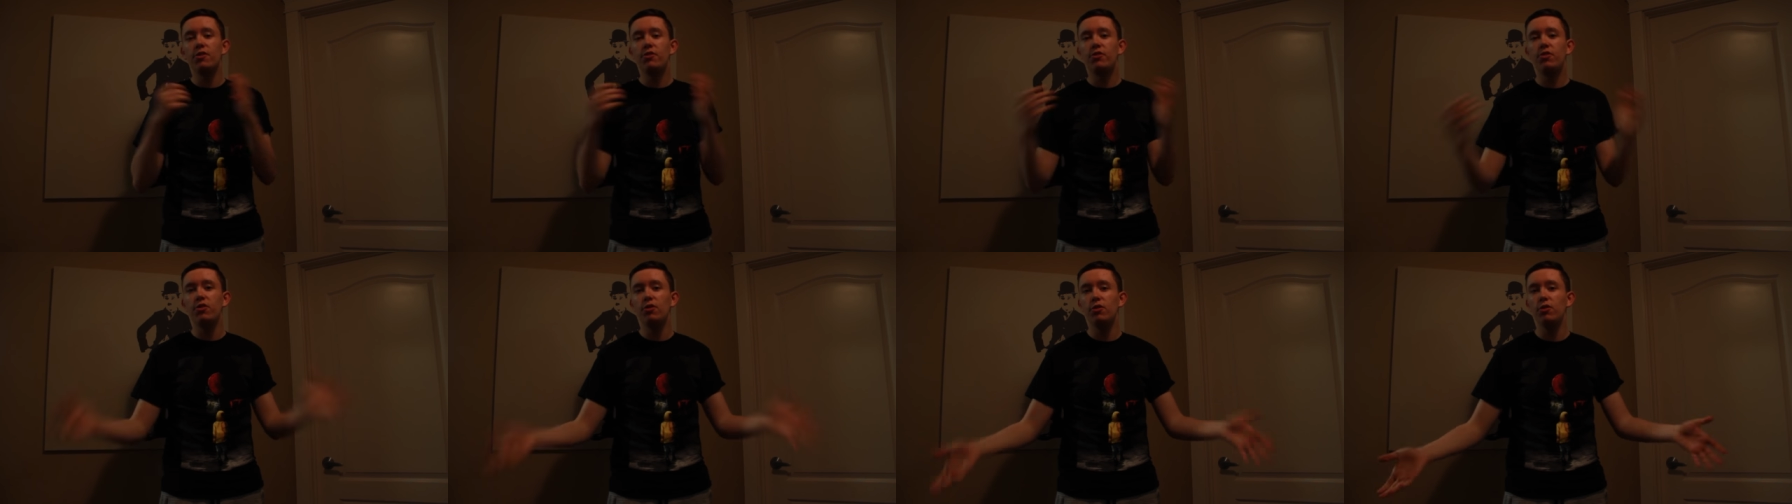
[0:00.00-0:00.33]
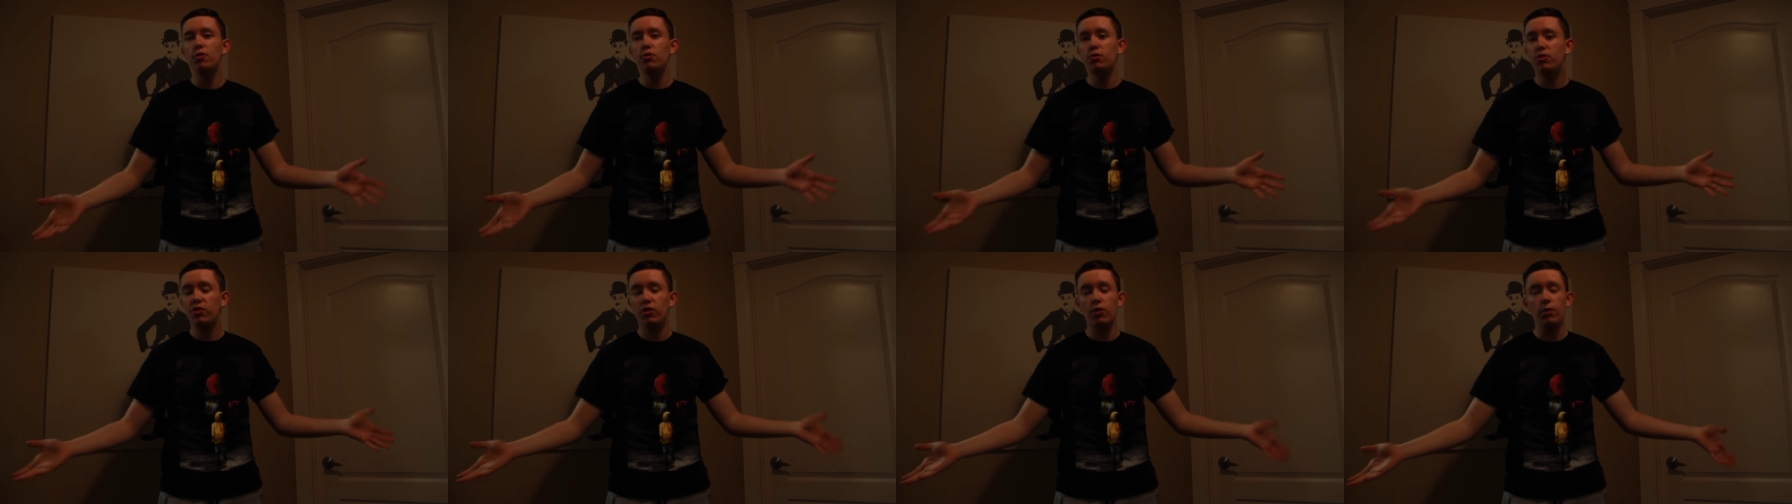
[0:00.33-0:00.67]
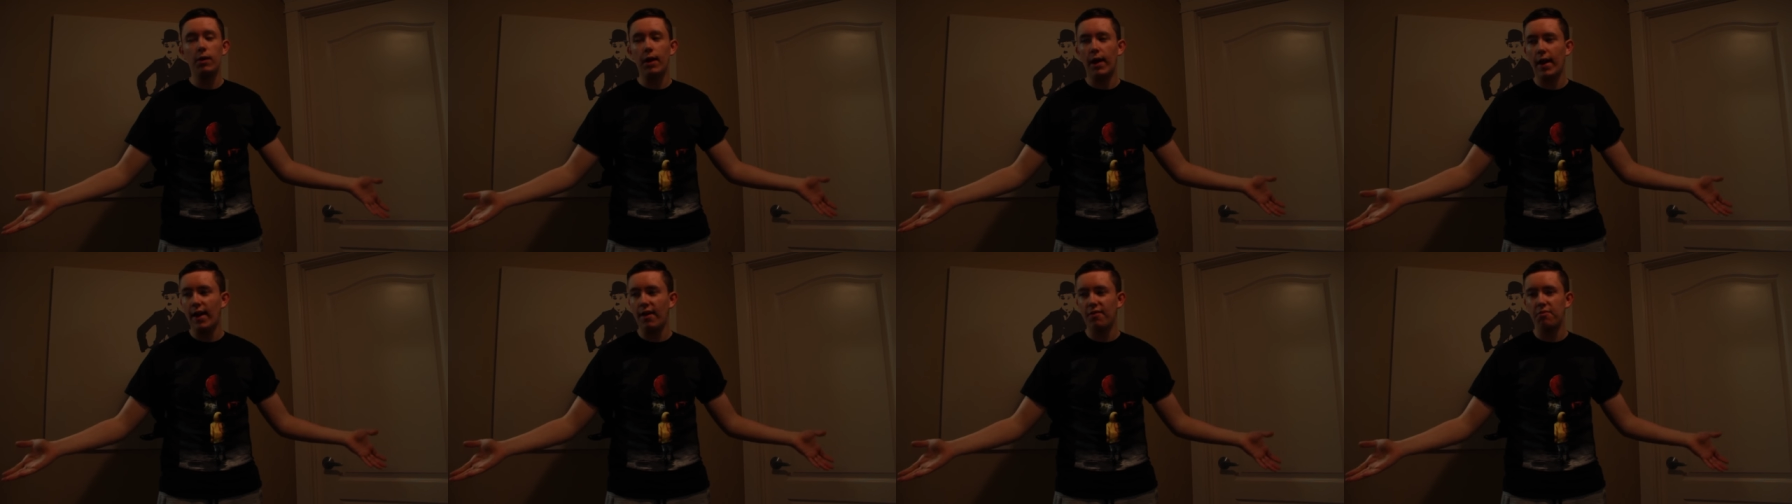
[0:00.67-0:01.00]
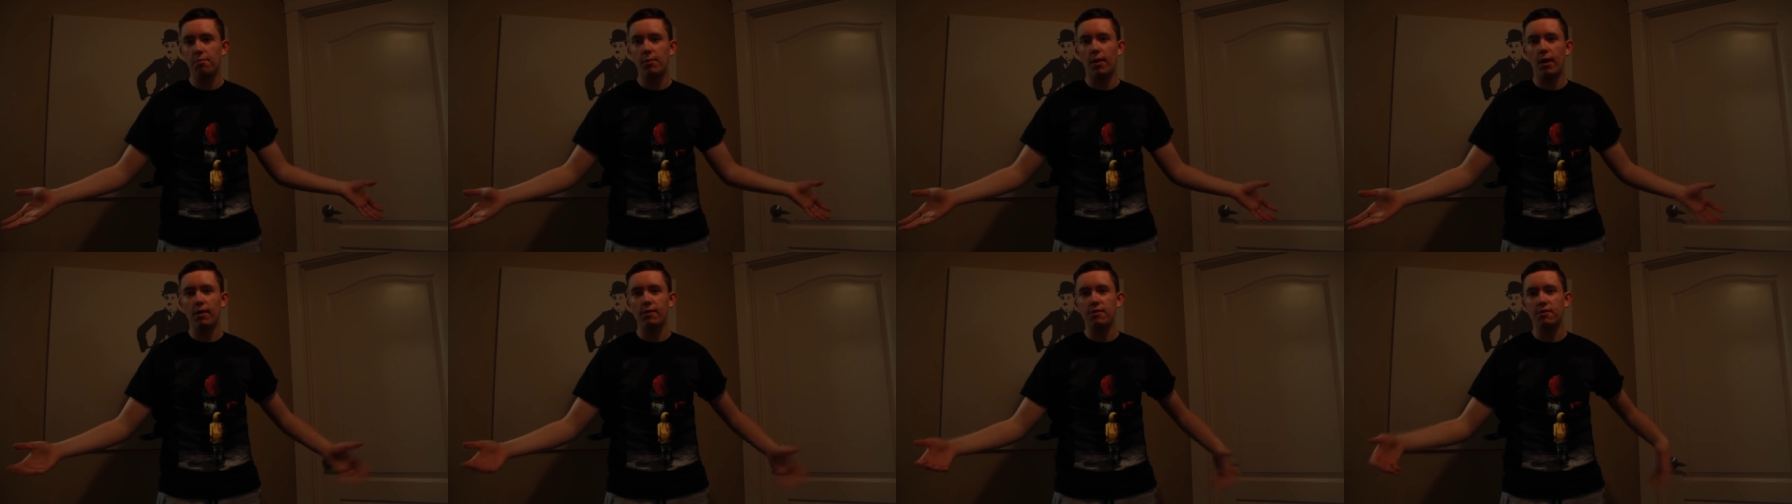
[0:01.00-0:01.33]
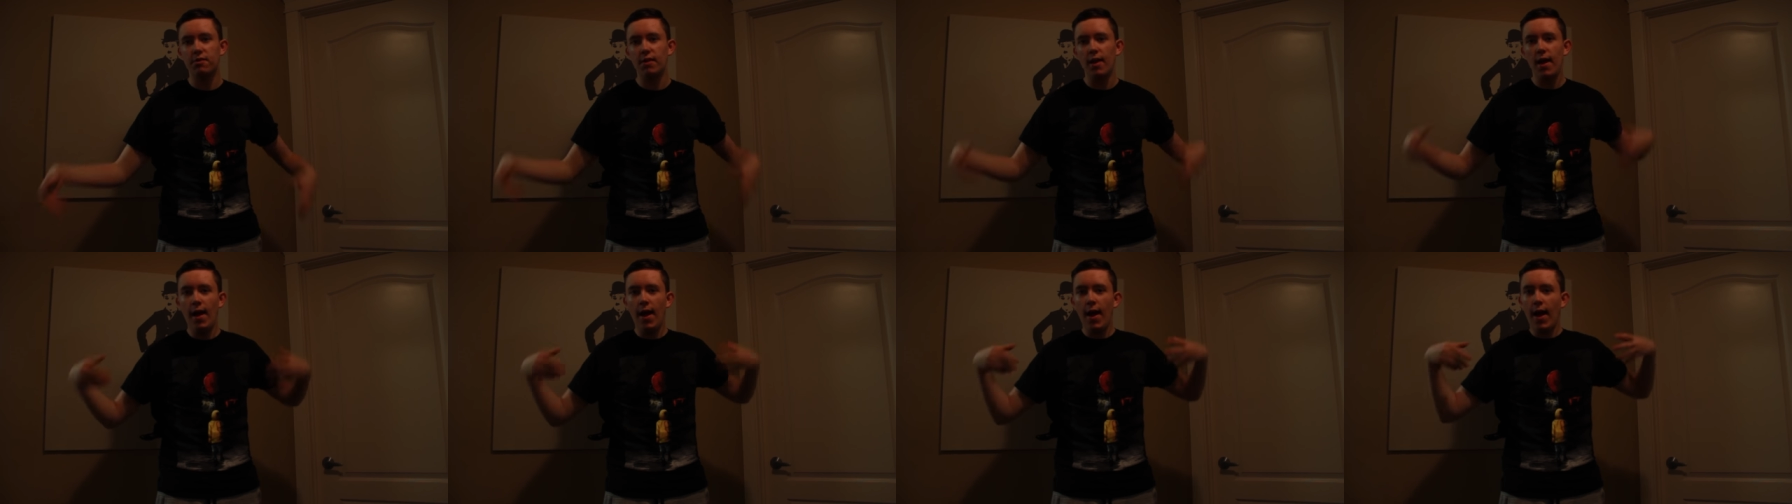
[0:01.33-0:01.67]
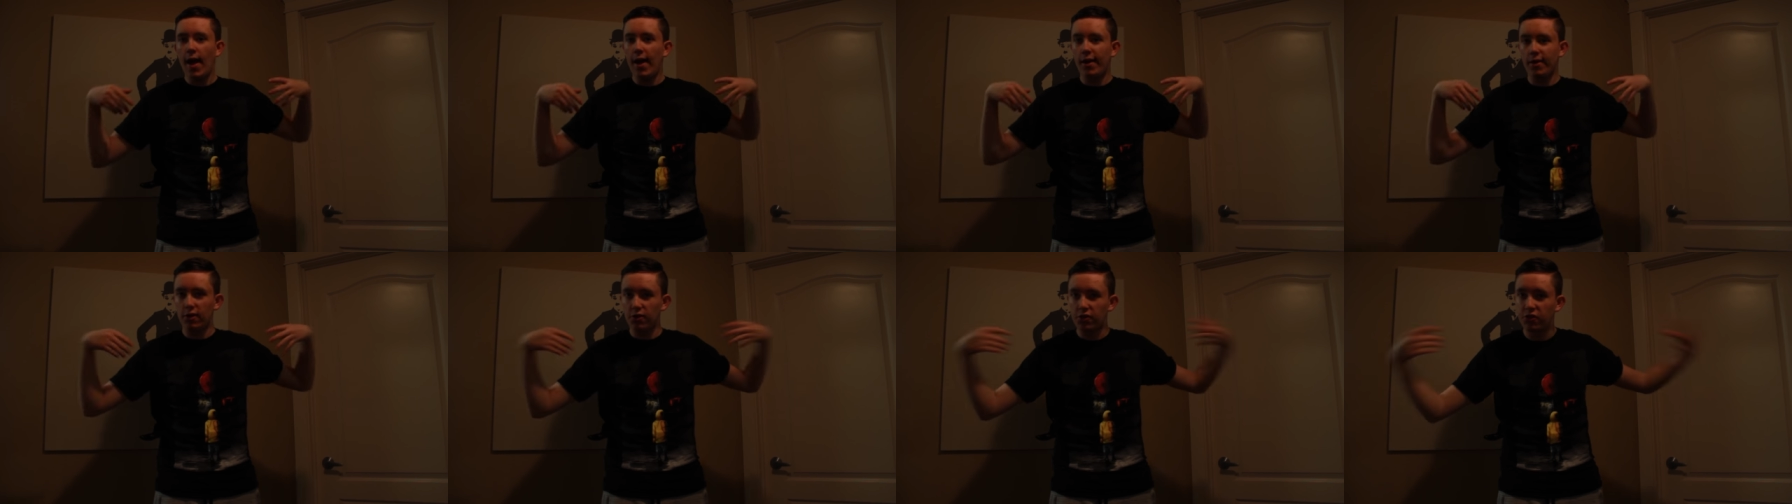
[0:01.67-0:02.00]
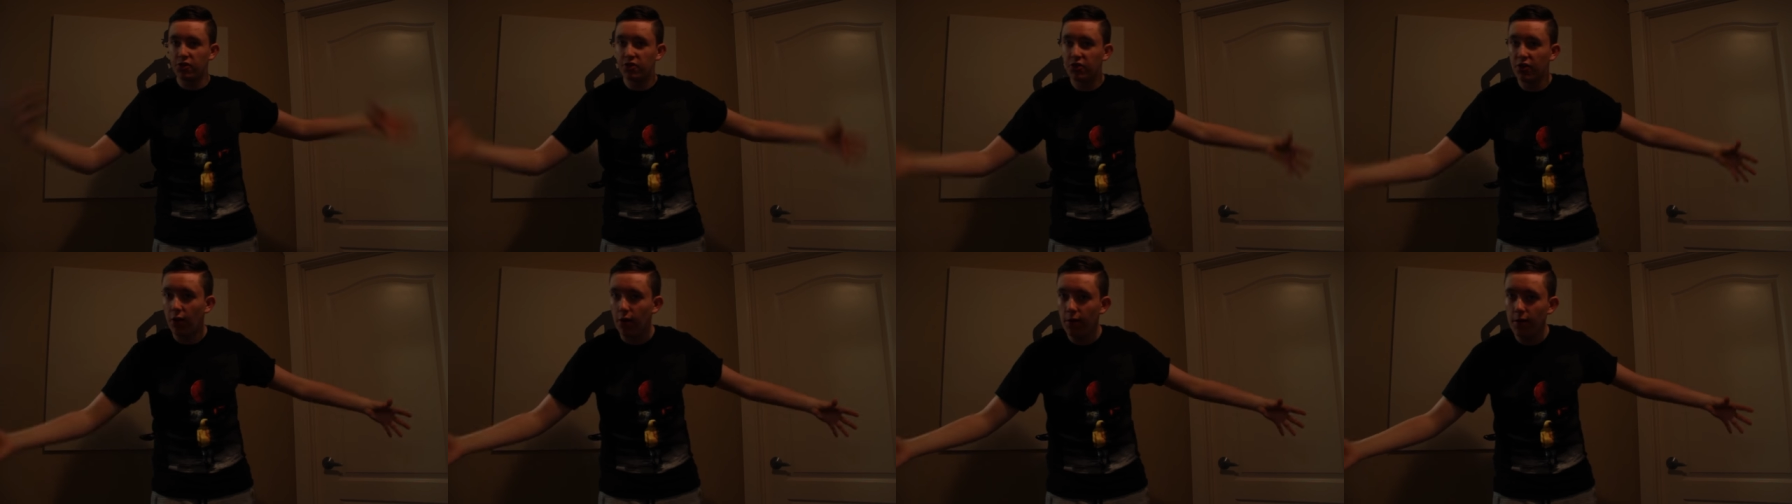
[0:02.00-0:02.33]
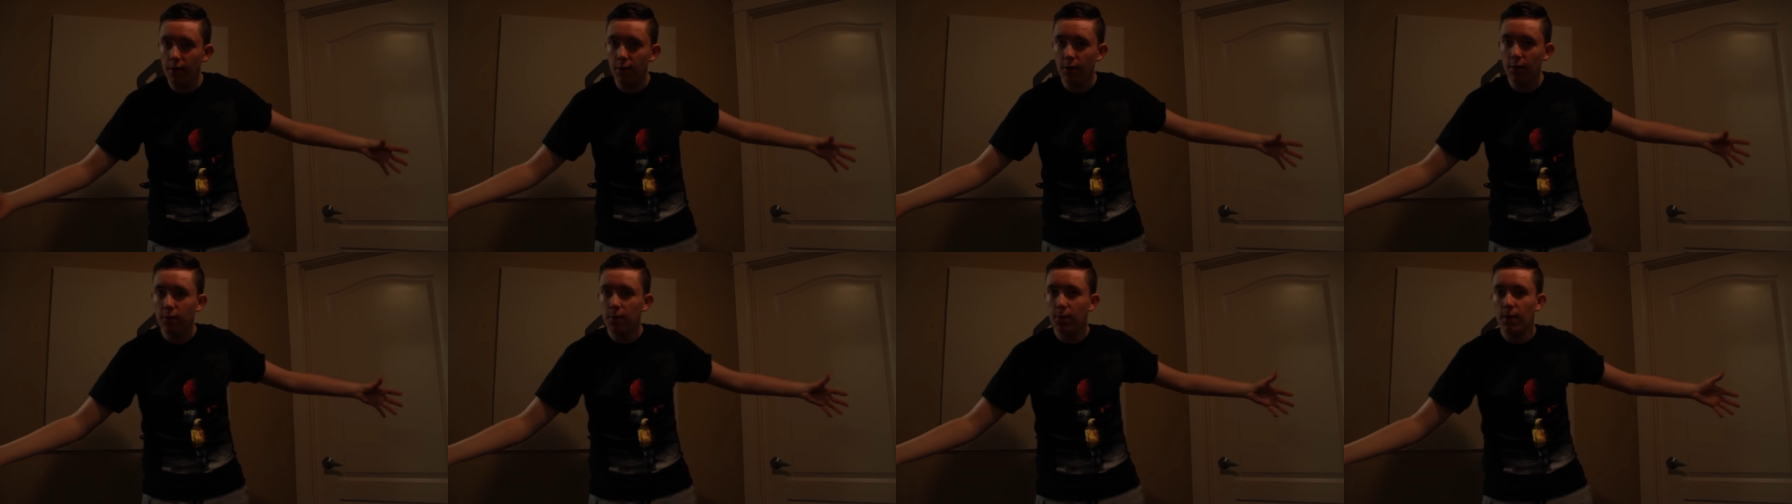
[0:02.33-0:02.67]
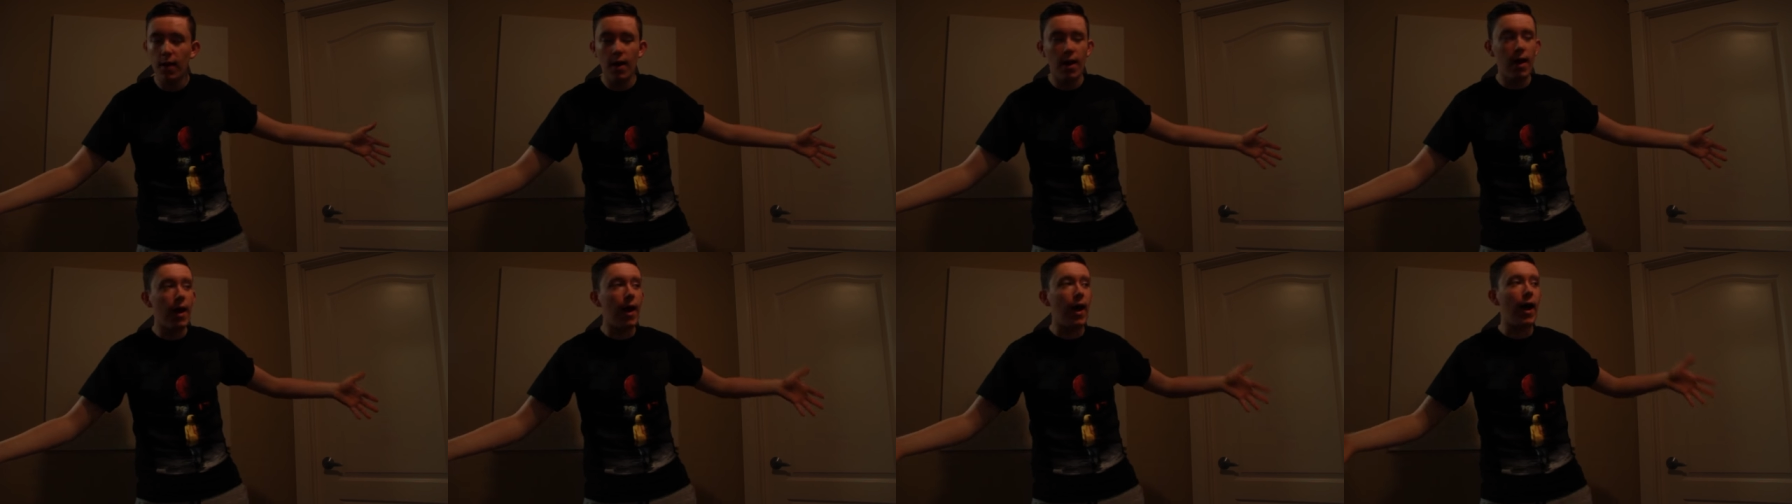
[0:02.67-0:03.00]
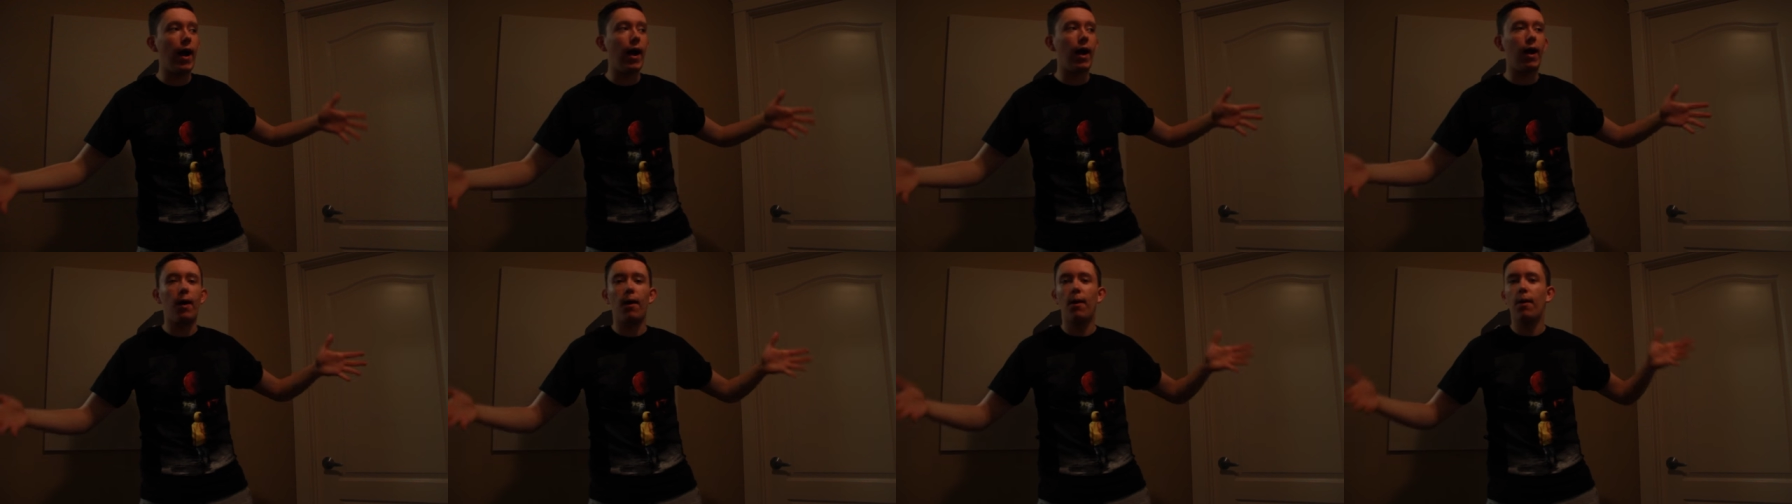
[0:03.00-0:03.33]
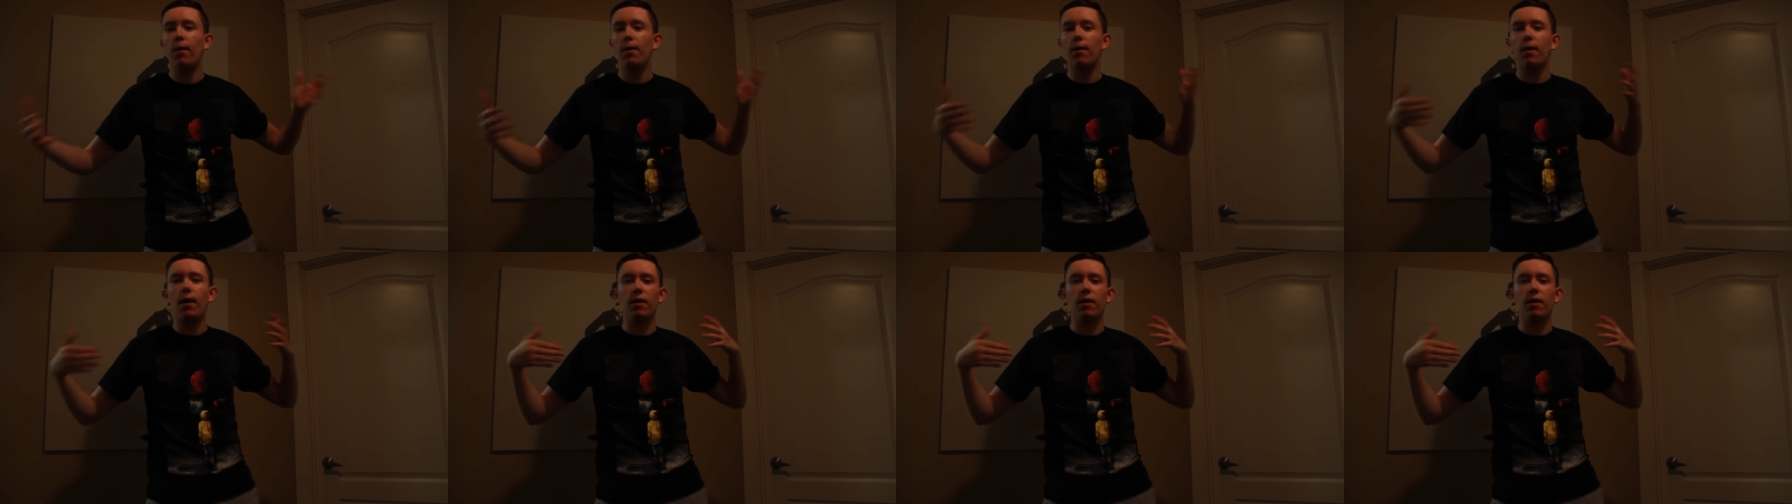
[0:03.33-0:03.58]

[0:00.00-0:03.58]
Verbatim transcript: two, two and a half months, and I'll show you how,